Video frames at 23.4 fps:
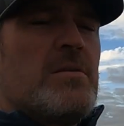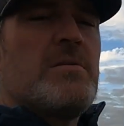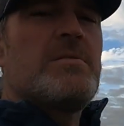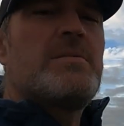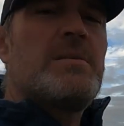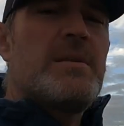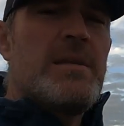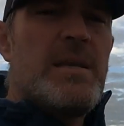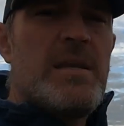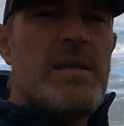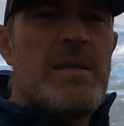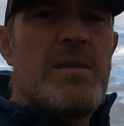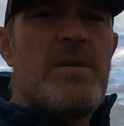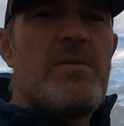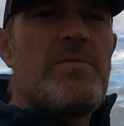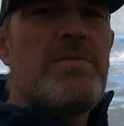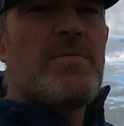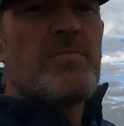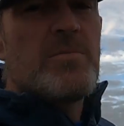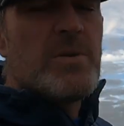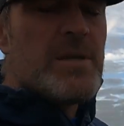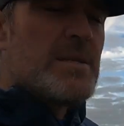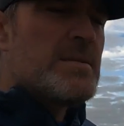learned today now
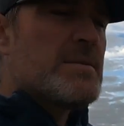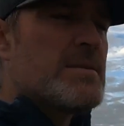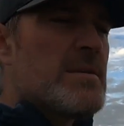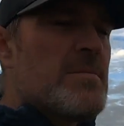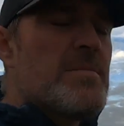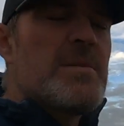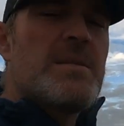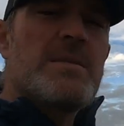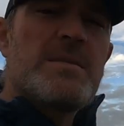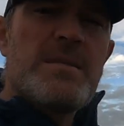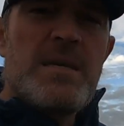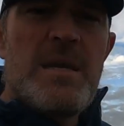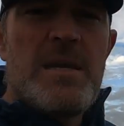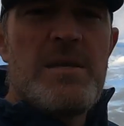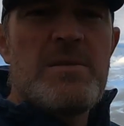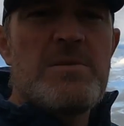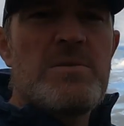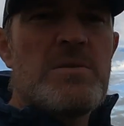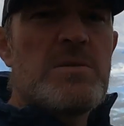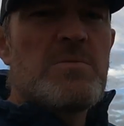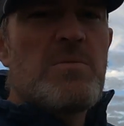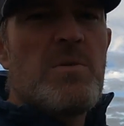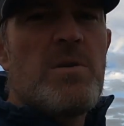from reading some of the
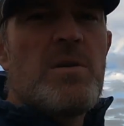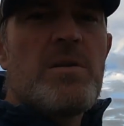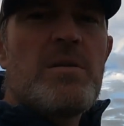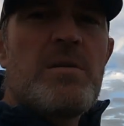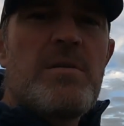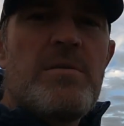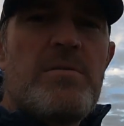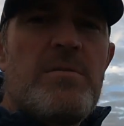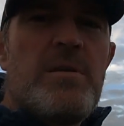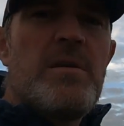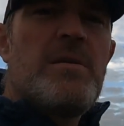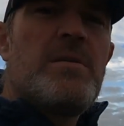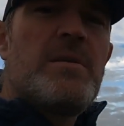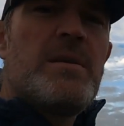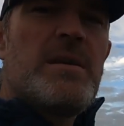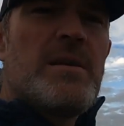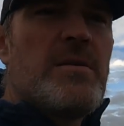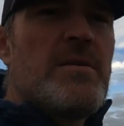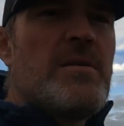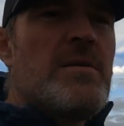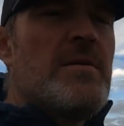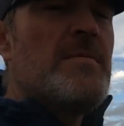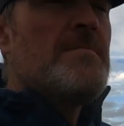signs just walking around
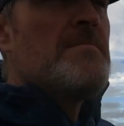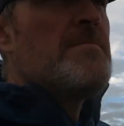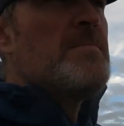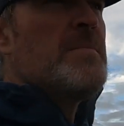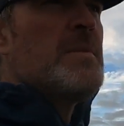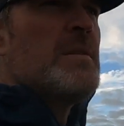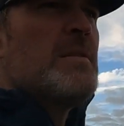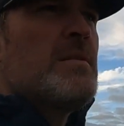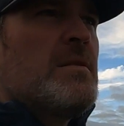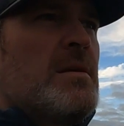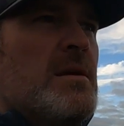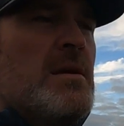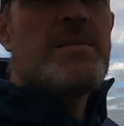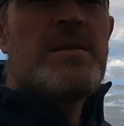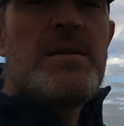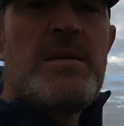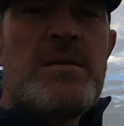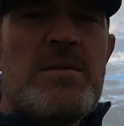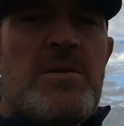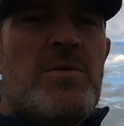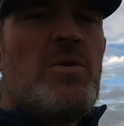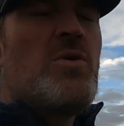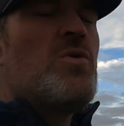here that
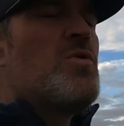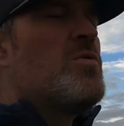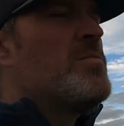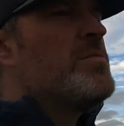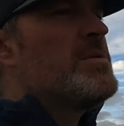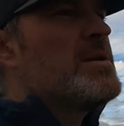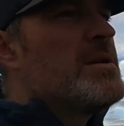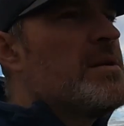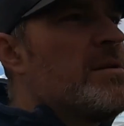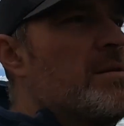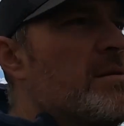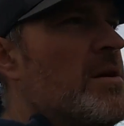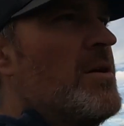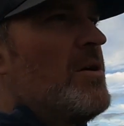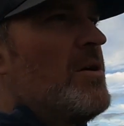these are home to